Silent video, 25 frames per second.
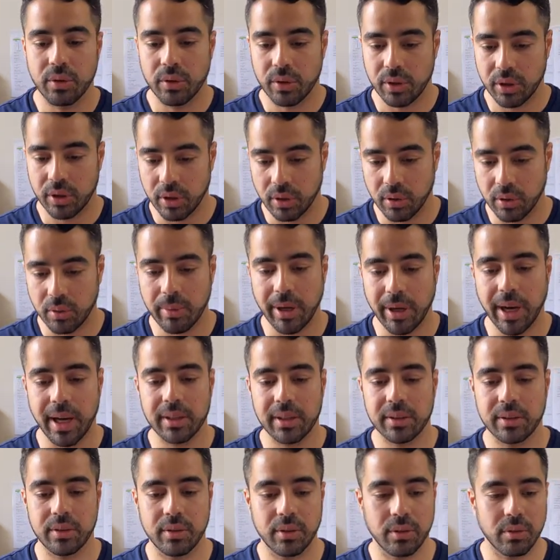Go
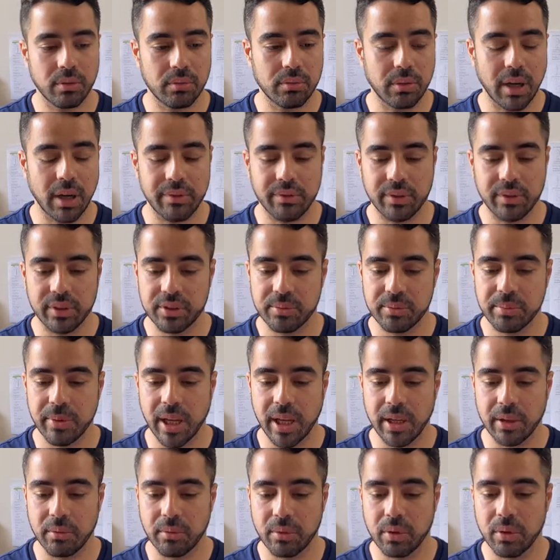back to your reference
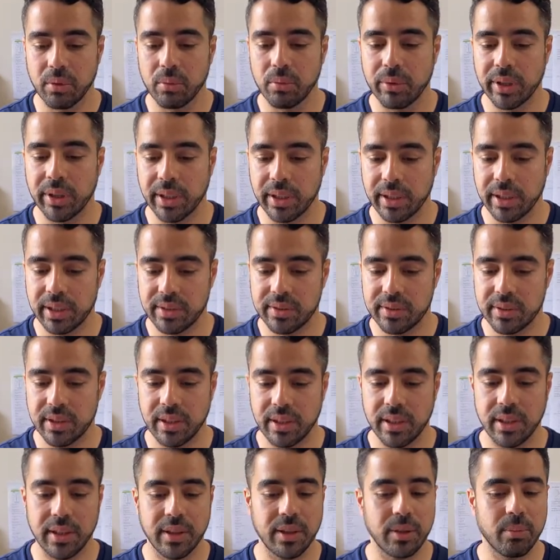manual, we're gonna
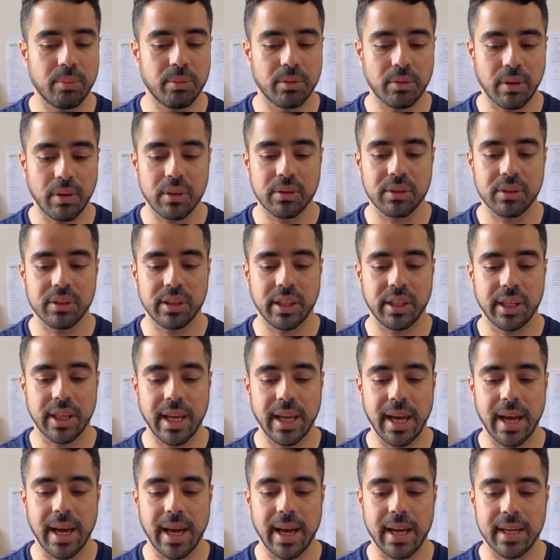see the porosity
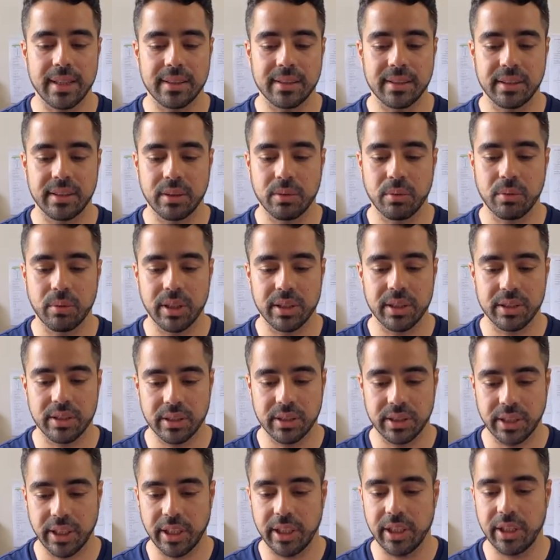has the
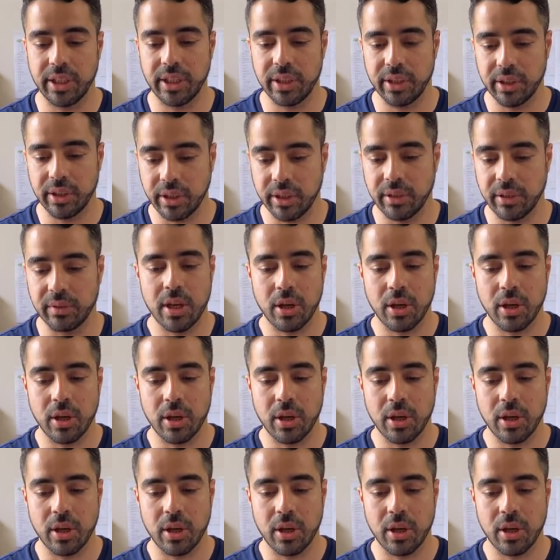equation E